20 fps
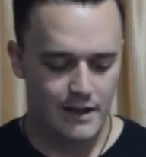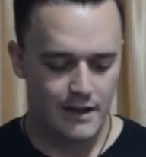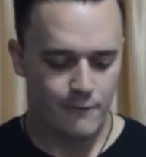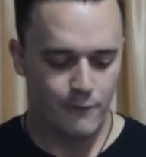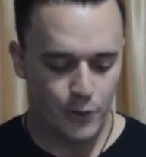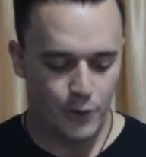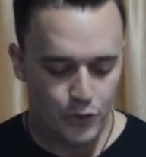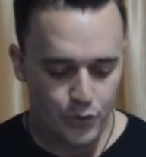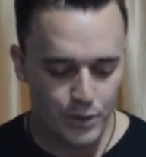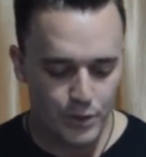
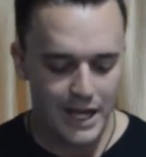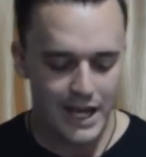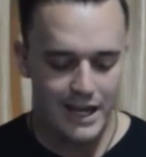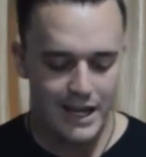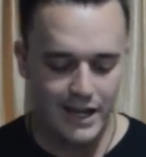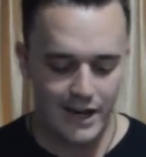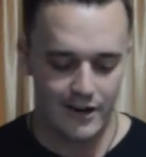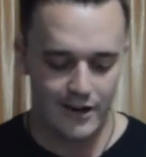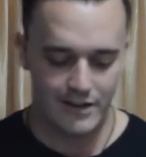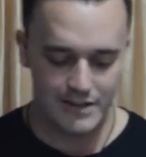for 3
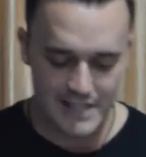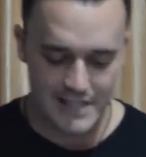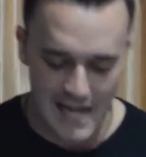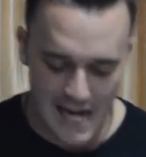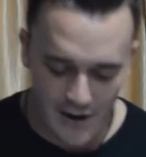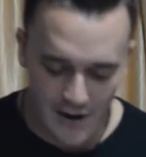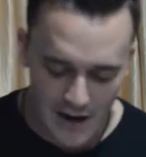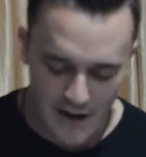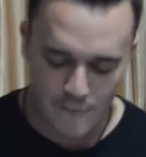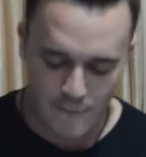years
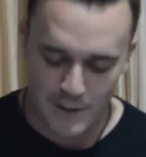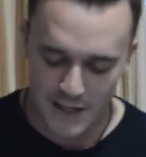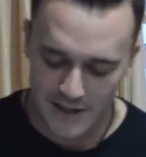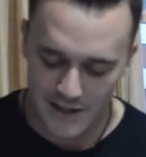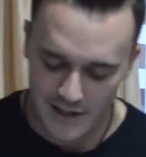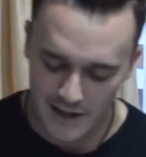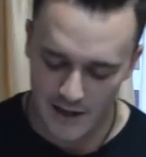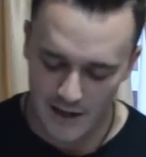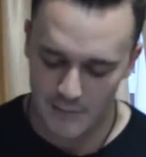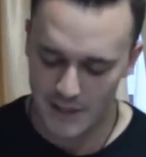now I have been
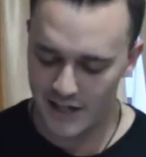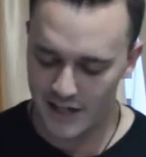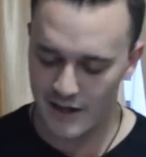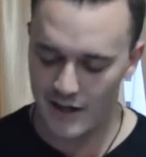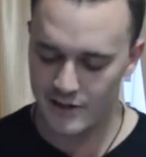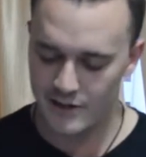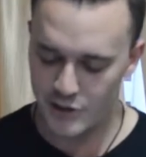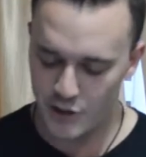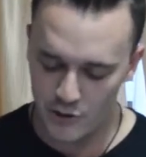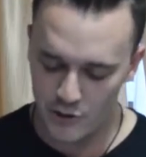
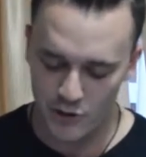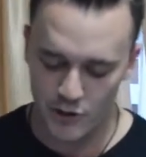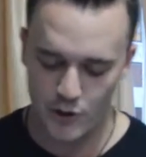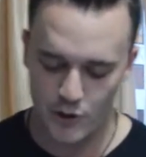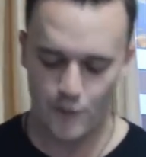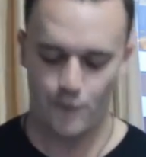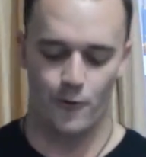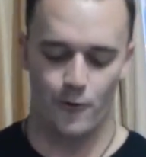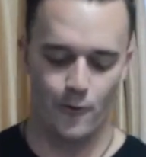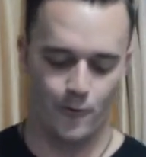coming to
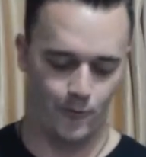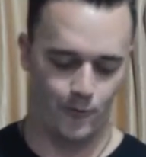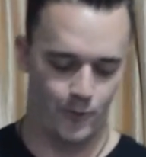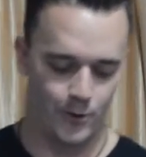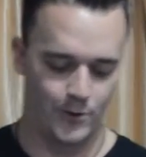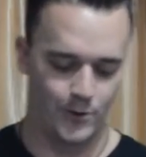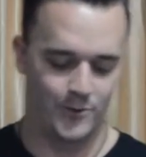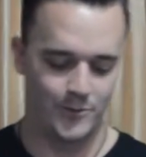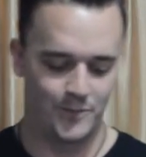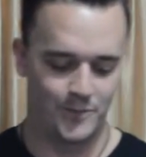you for
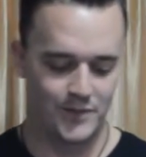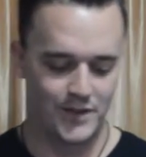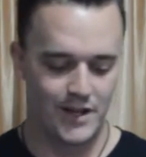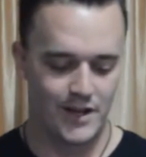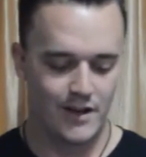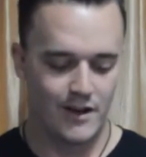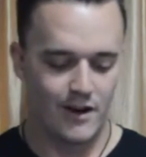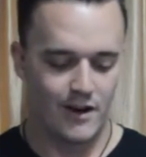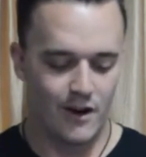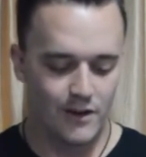fruit
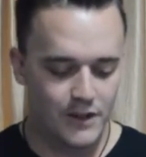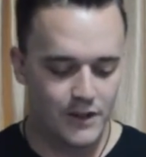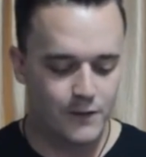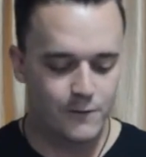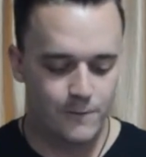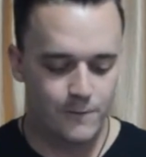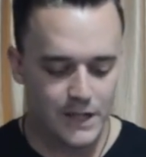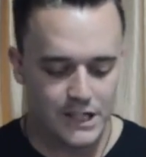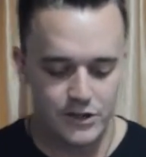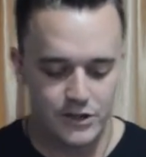on
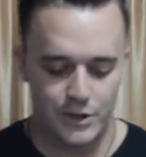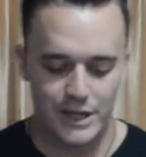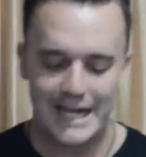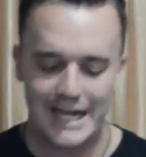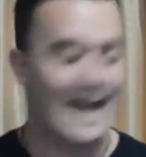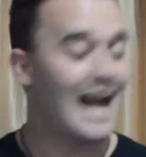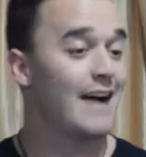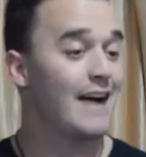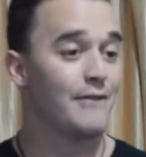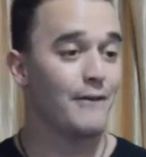this fig tree
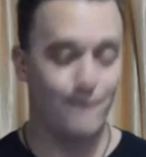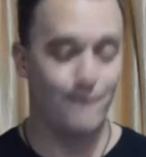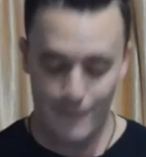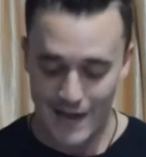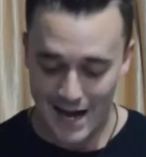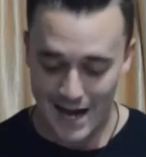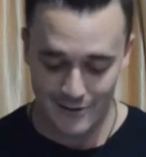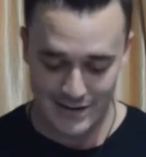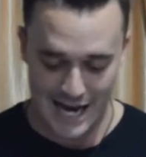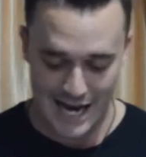and haven't
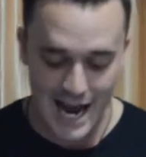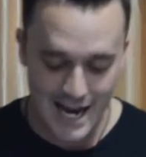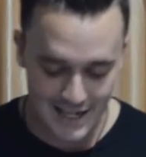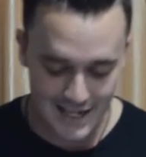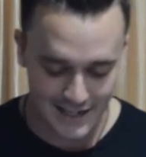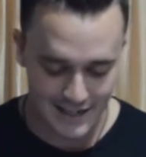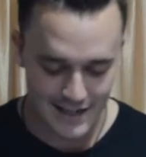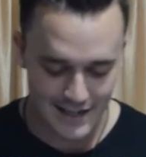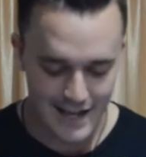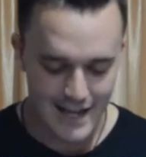found
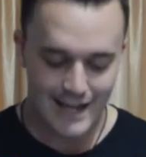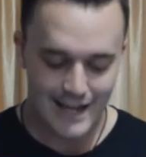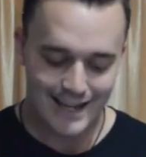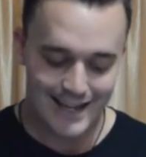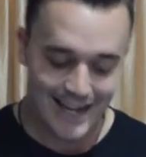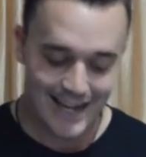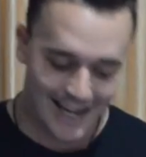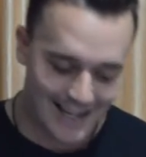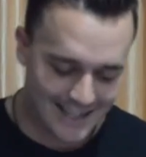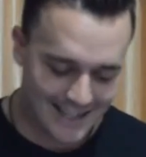any.
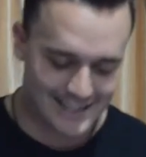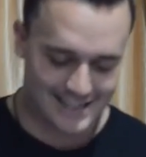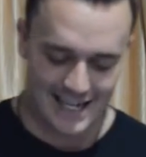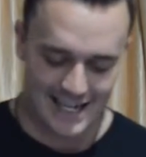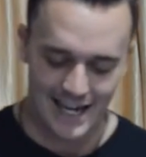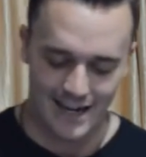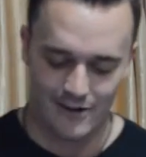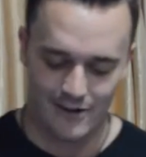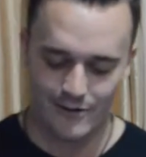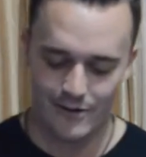Cut it
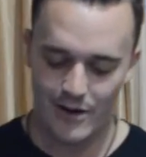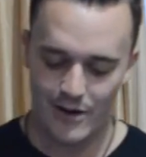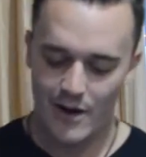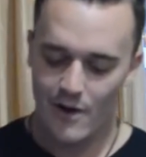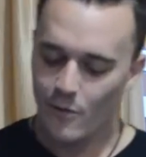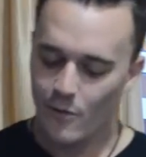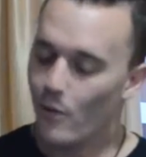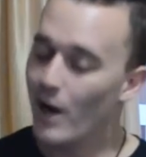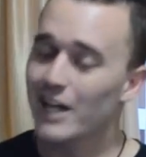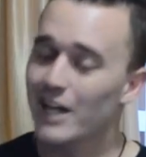down.
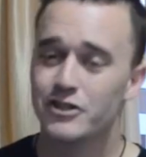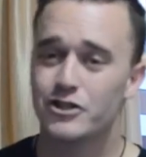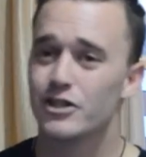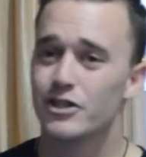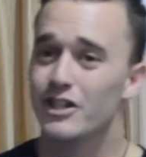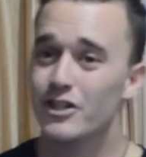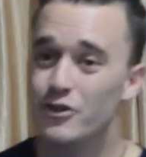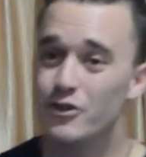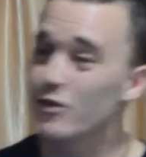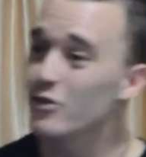Why
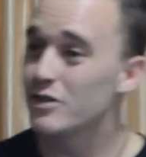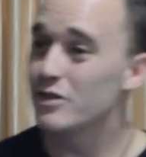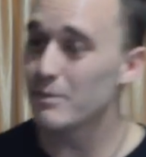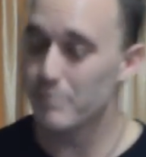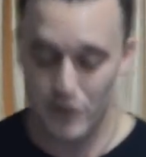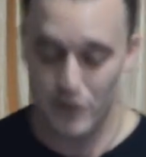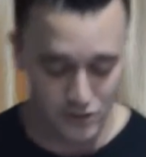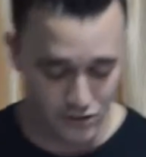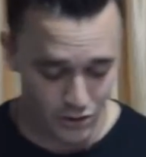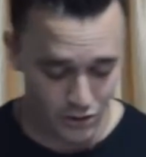should it use
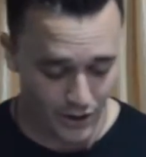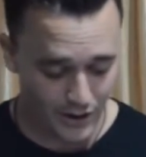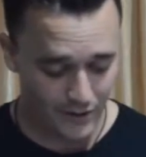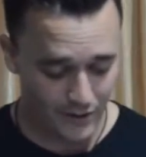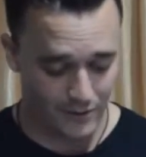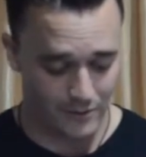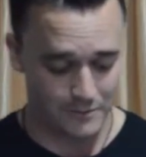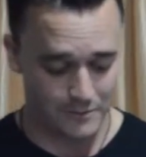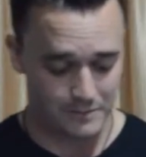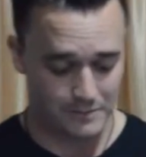up the
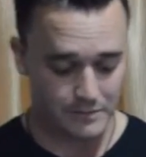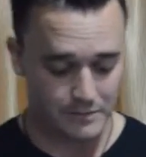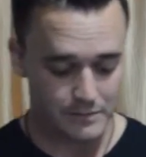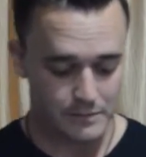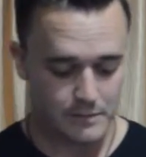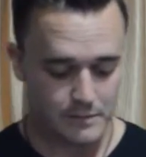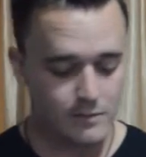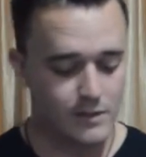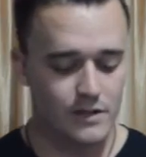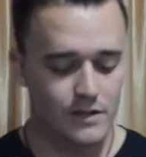soil?
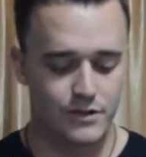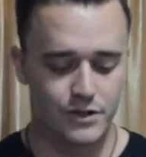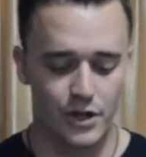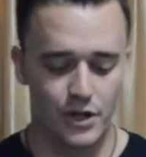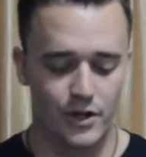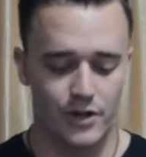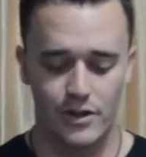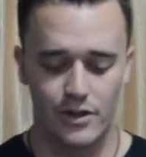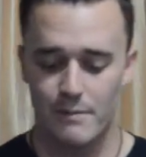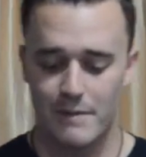
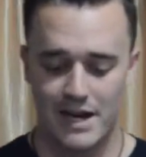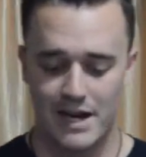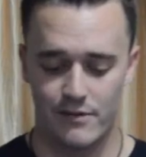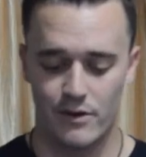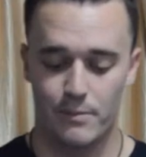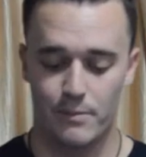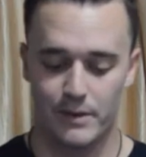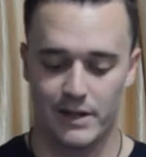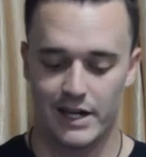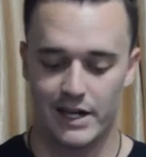Sir, the man
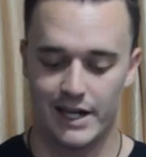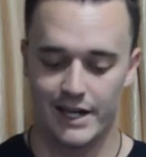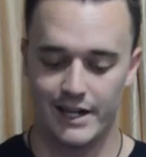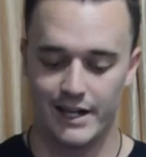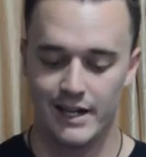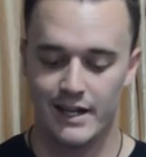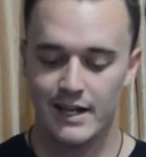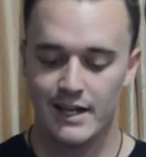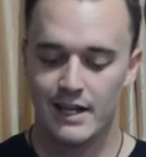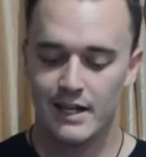replied,
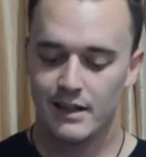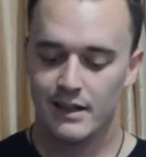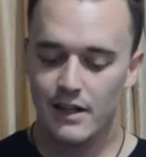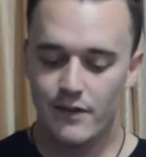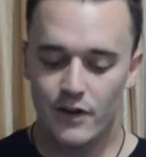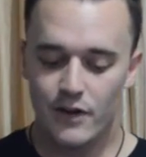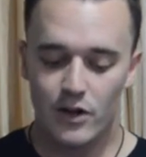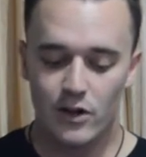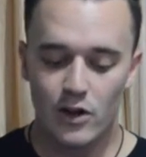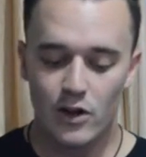
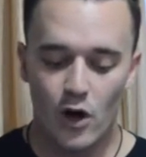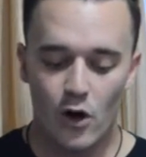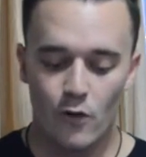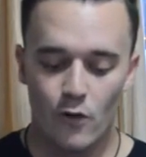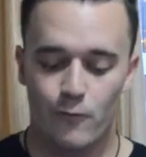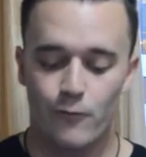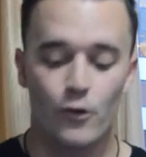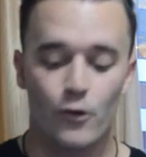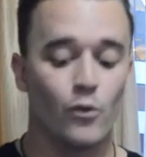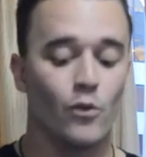leave it
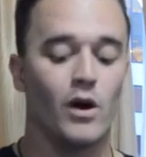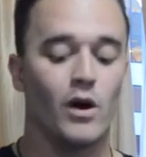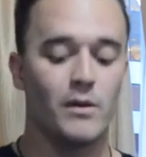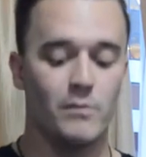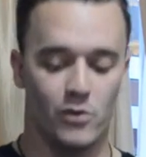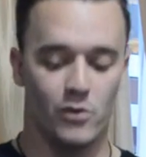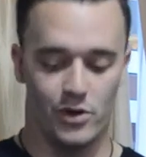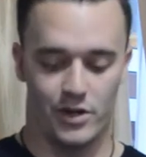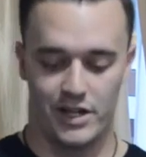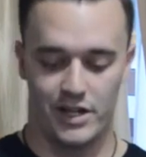alone for
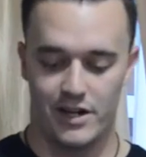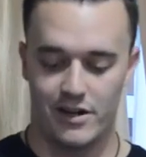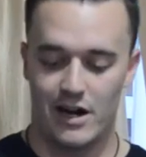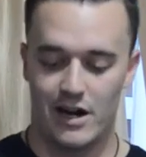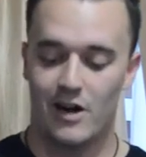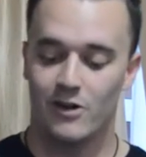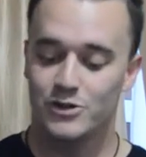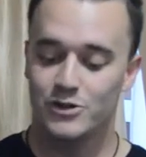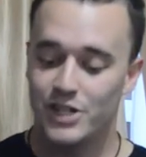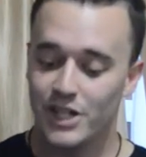one more year.
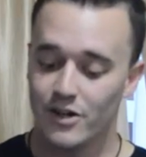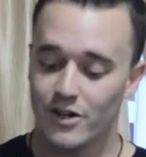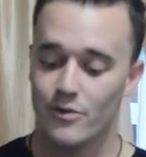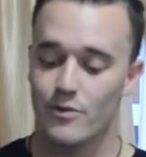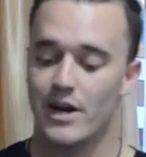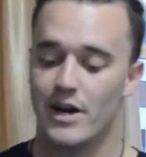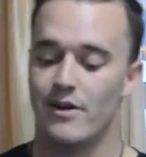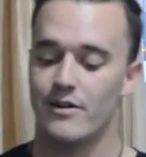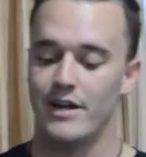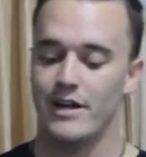I'll dig
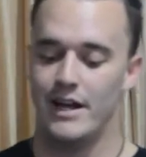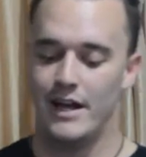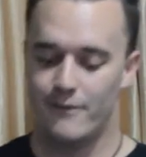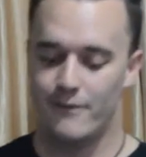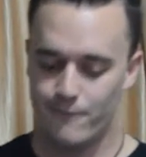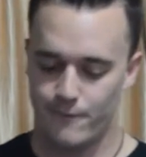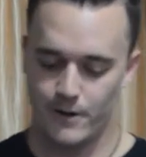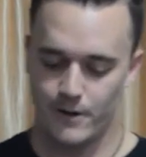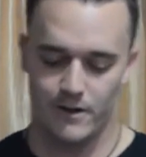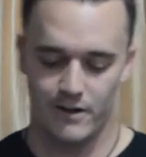around it
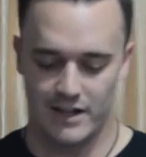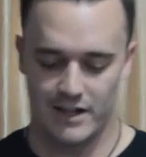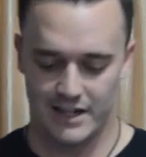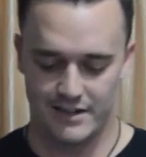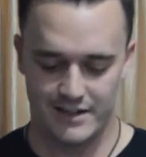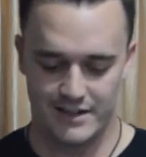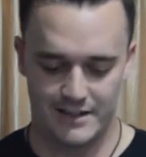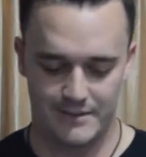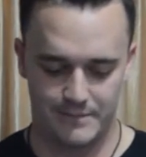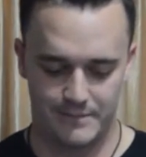and
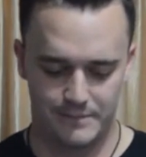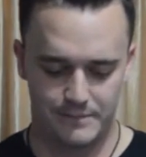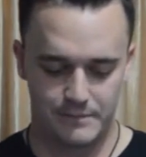fertilize it.